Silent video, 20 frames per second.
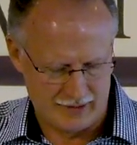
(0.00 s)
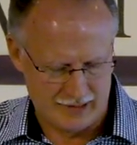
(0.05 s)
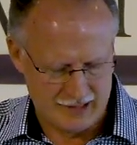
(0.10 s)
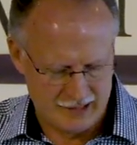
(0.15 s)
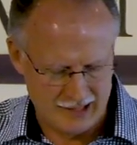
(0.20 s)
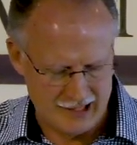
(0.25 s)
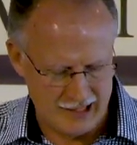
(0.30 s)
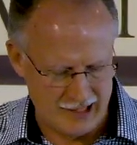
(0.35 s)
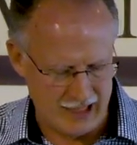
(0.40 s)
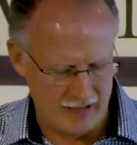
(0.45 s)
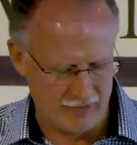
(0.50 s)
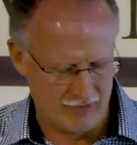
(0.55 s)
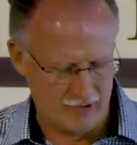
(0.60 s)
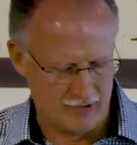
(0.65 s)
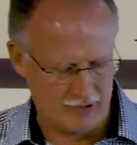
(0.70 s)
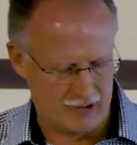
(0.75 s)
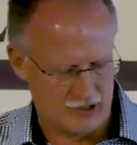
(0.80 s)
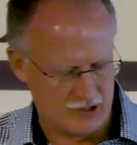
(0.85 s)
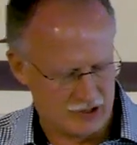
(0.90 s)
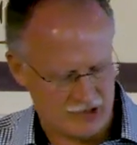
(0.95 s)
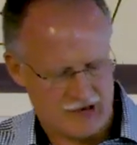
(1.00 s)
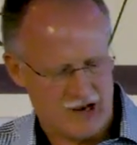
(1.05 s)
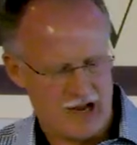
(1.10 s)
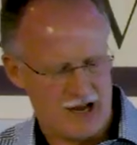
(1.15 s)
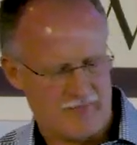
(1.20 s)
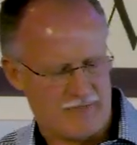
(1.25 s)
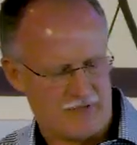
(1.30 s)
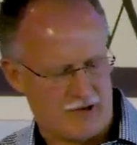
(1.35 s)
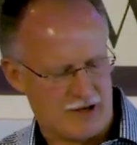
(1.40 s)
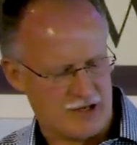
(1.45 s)
In the end, he will look in
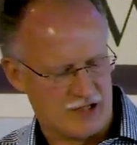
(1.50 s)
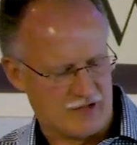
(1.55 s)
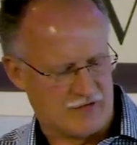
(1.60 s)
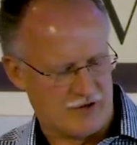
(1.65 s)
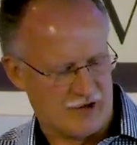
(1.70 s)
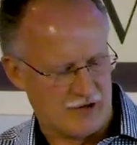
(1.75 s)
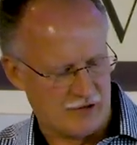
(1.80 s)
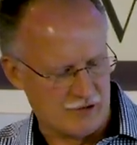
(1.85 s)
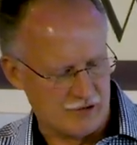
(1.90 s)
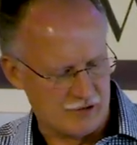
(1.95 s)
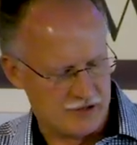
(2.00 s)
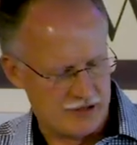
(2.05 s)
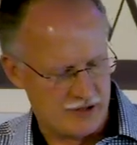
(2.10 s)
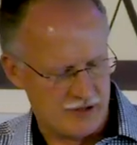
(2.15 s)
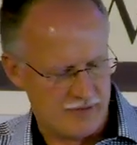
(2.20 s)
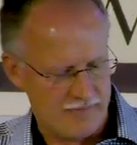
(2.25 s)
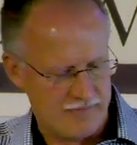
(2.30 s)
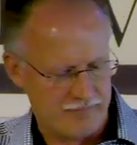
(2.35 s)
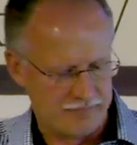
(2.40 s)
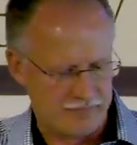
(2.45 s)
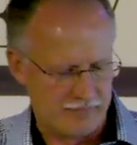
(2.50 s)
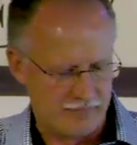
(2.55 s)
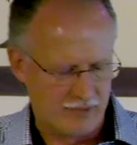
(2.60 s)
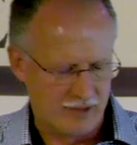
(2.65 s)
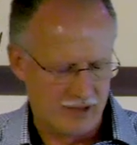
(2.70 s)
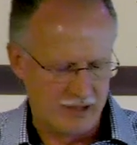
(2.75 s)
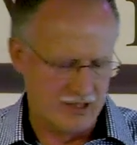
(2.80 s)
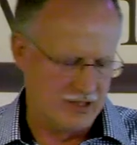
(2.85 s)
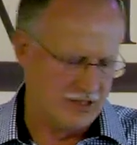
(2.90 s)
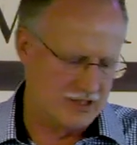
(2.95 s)
triumph on his foes.
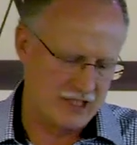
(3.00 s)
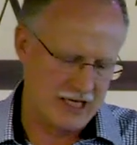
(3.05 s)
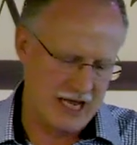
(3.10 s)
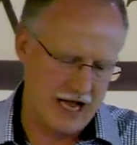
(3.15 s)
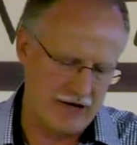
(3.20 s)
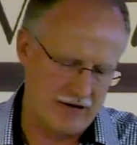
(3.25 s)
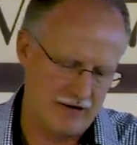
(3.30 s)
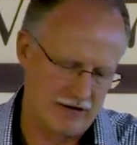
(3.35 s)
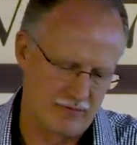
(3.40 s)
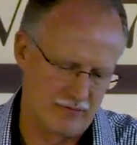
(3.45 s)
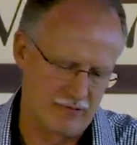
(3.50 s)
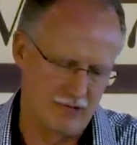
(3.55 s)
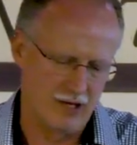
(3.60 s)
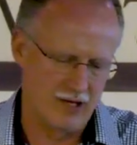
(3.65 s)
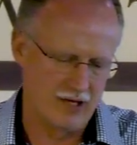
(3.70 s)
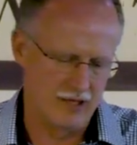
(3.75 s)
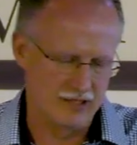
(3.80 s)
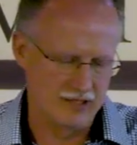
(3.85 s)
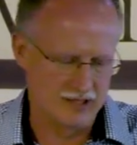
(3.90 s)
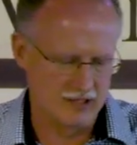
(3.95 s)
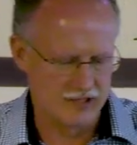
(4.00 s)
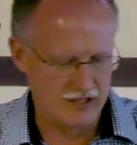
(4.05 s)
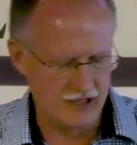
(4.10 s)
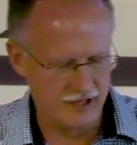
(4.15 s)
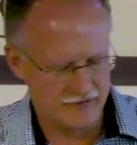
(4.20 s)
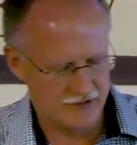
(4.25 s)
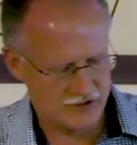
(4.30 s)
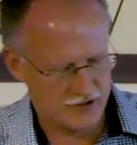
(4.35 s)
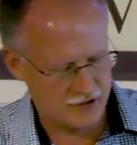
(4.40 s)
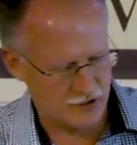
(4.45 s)
He scattered abroad his
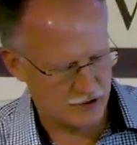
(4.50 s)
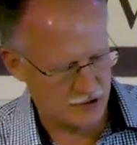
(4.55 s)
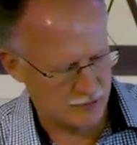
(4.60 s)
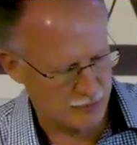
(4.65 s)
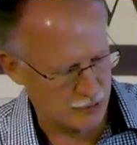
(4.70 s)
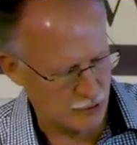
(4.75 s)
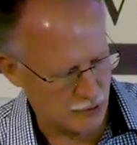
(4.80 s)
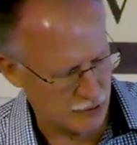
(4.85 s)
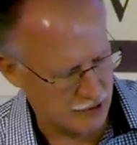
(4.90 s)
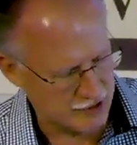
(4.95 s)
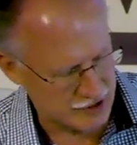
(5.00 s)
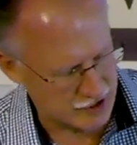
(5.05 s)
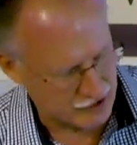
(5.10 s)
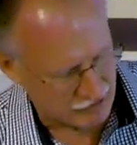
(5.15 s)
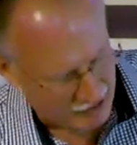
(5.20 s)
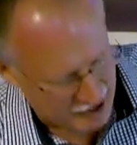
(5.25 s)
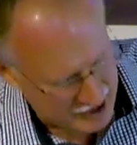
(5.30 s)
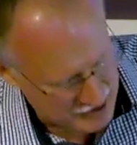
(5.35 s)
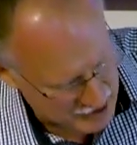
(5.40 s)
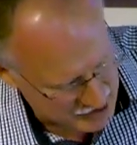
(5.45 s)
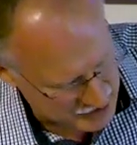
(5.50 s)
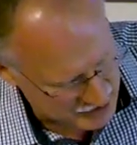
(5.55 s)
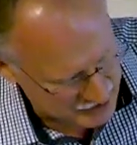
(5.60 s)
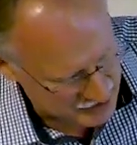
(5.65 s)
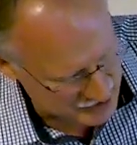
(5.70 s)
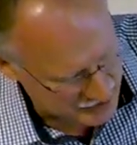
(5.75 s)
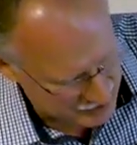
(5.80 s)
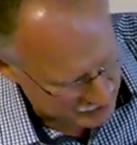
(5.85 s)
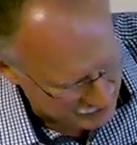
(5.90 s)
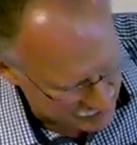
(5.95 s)
gifts to the poor. His
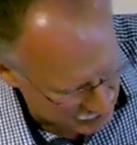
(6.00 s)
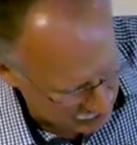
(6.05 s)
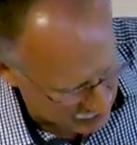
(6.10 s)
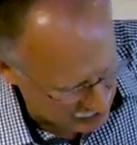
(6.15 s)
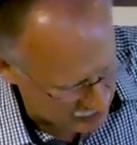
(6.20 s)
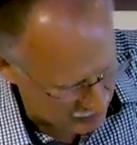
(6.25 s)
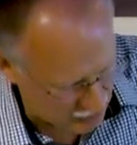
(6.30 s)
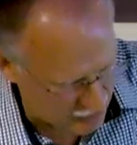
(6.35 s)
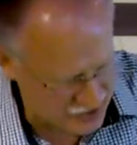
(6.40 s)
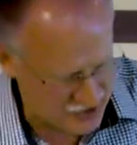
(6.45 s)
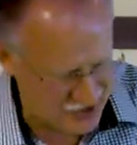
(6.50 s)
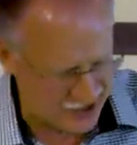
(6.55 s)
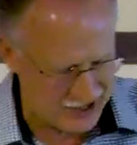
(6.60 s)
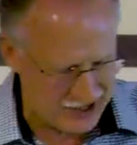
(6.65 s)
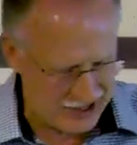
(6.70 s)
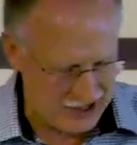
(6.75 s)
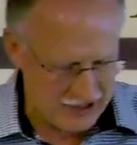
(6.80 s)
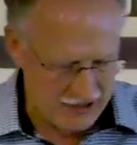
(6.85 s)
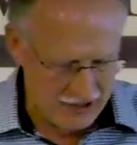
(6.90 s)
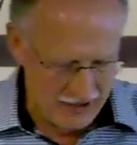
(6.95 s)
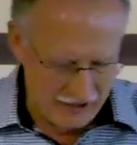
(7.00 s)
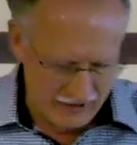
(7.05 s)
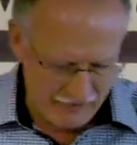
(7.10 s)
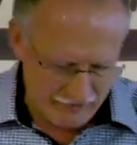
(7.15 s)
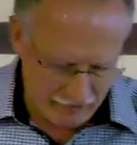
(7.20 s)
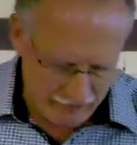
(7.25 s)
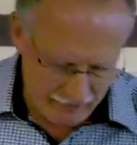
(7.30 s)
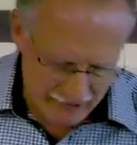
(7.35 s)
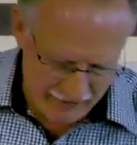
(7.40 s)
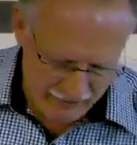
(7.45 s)
righteousness endures once again
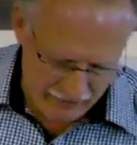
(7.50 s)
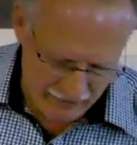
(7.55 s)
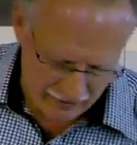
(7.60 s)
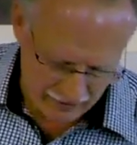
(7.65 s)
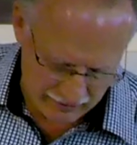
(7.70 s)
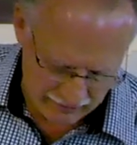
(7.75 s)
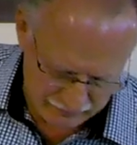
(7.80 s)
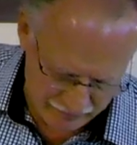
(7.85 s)
forever.